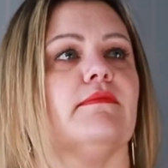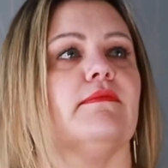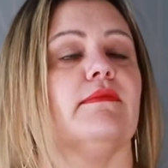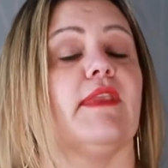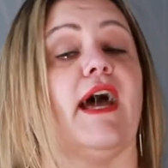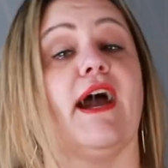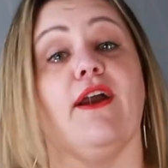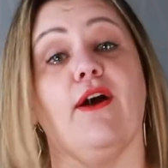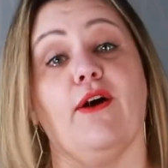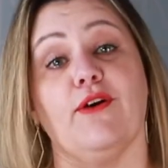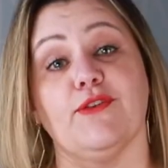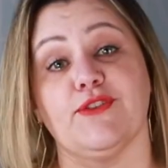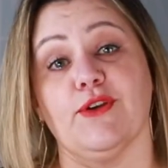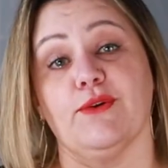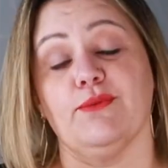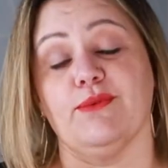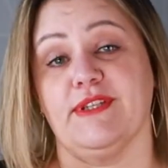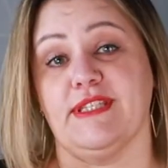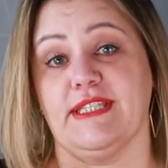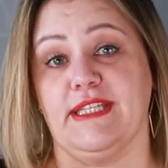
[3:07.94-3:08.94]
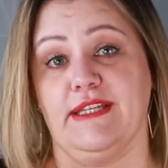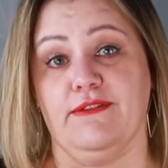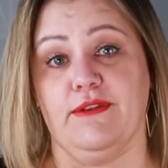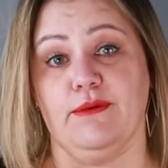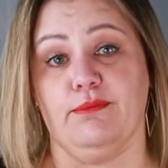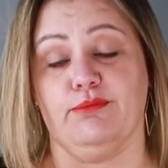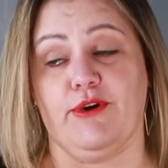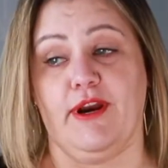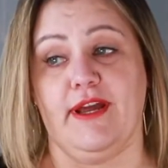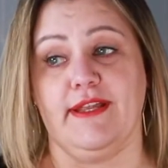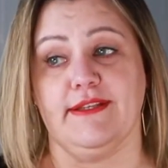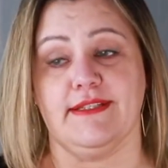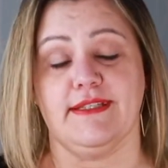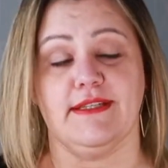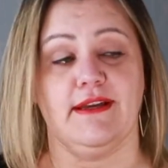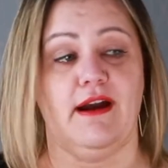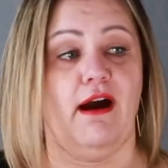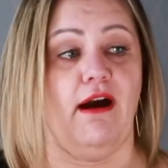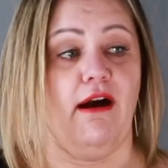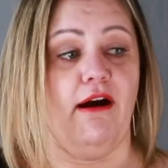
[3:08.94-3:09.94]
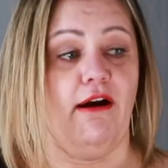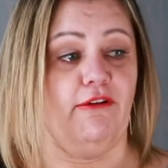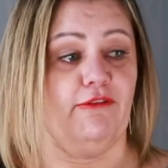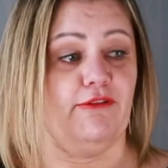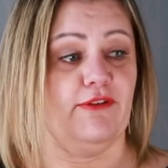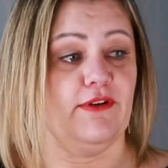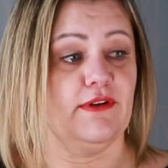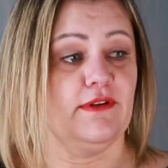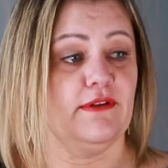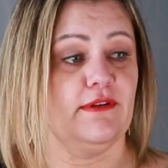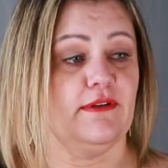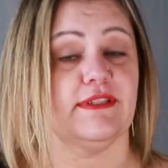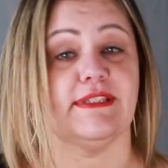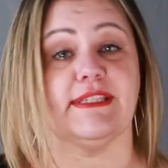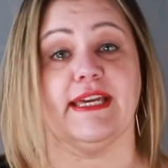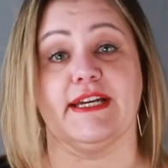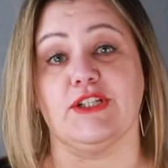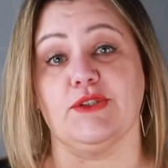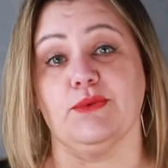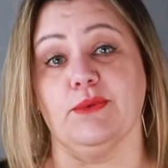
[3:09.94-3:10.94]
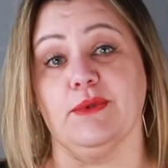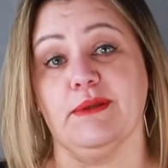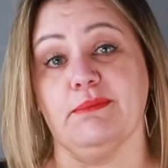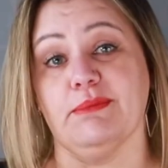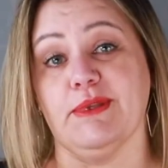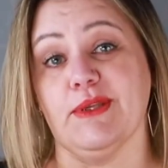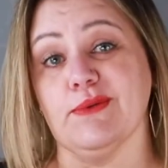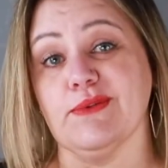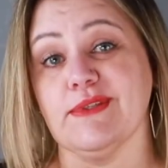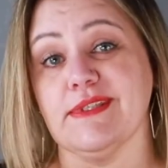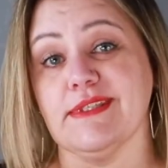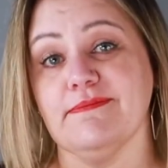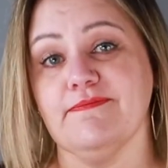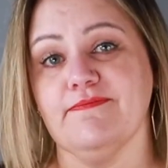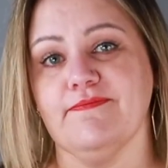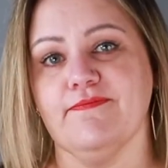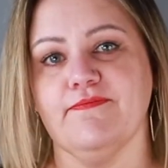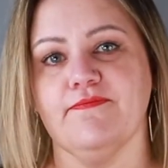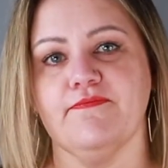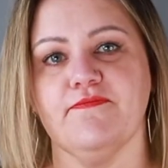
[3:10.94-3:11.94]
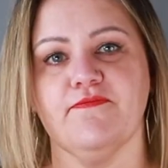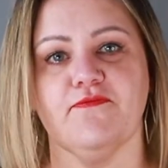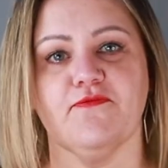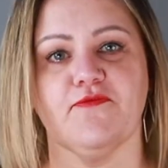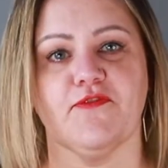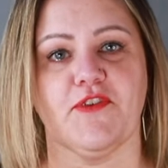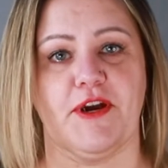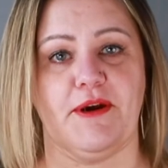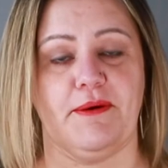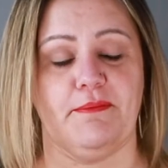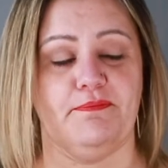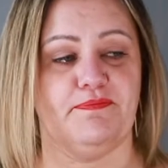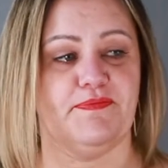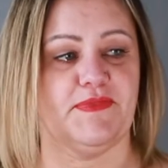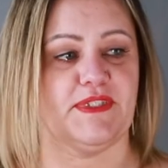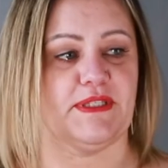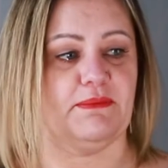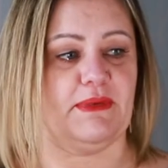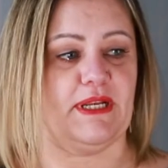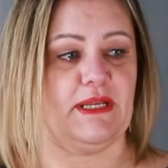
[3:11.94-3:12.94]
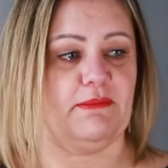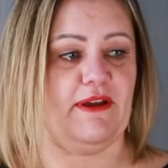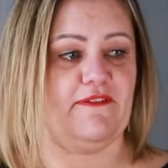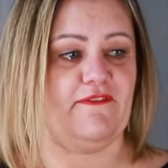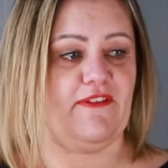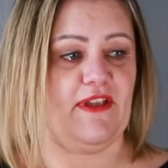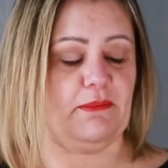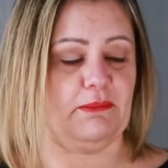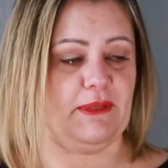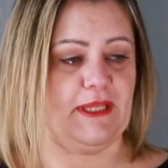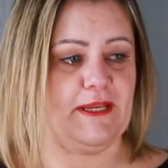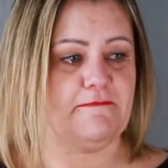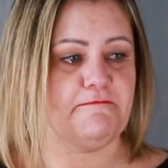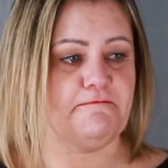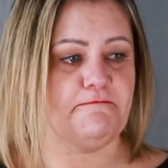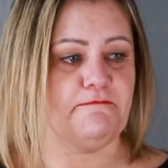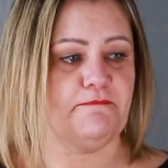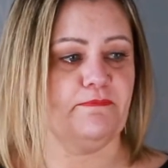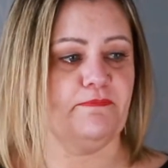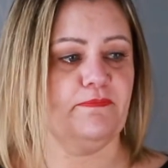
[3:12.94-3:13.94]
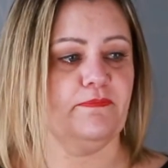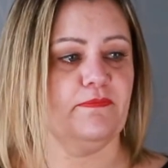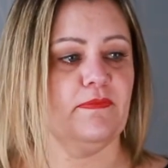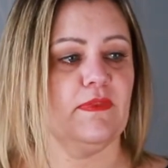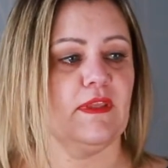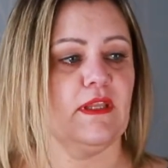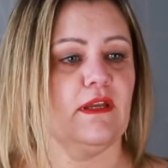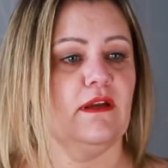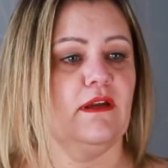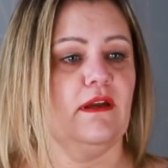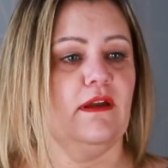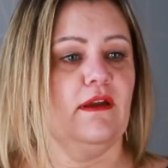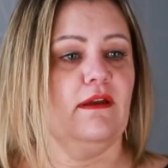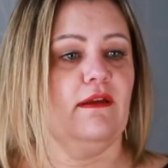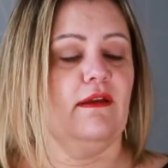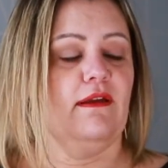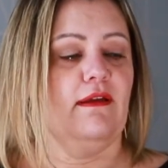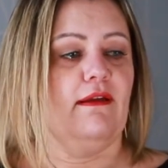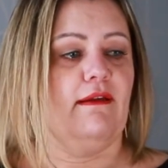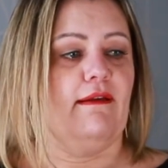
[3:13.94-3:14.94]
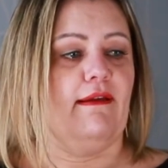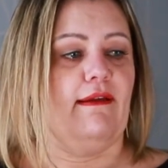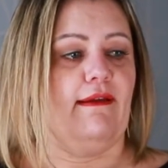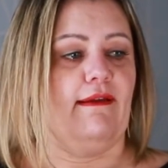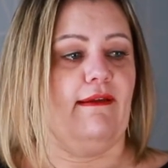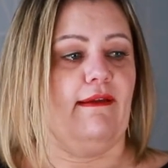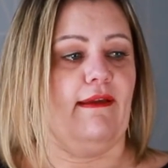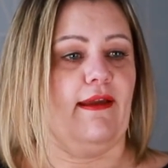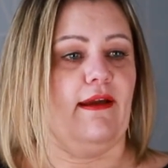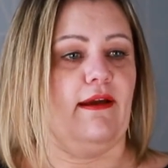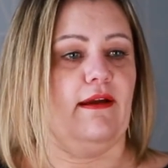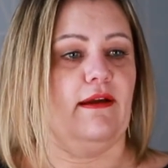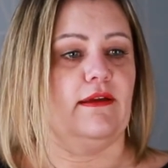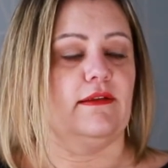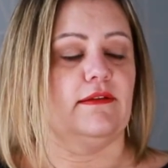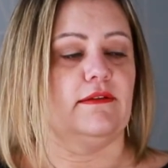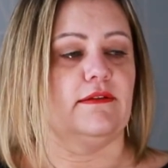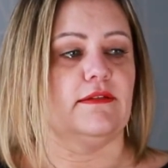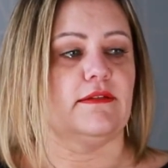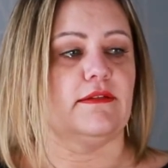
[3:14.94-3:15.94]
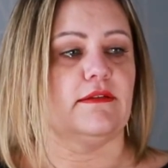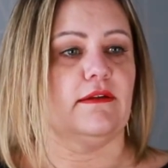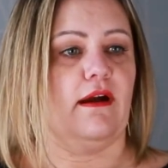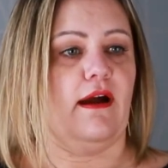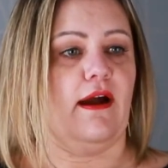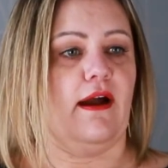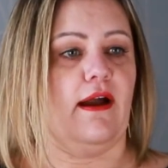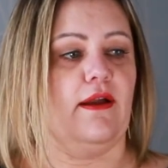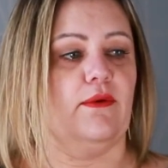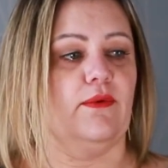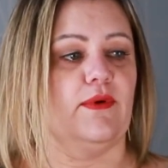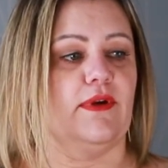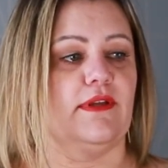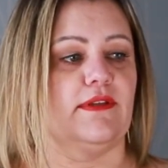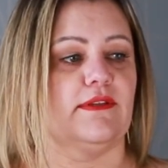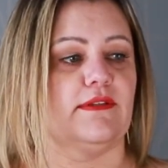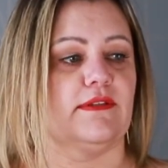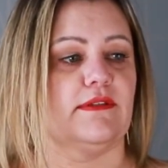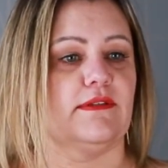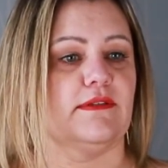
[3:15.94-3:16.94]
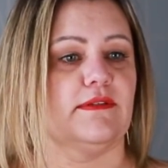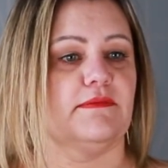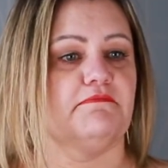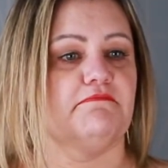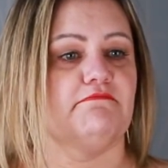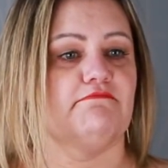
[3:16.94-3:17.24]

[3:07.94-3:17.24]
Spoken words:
I also received the brunt of sexual abuse from somebody in my family, and it was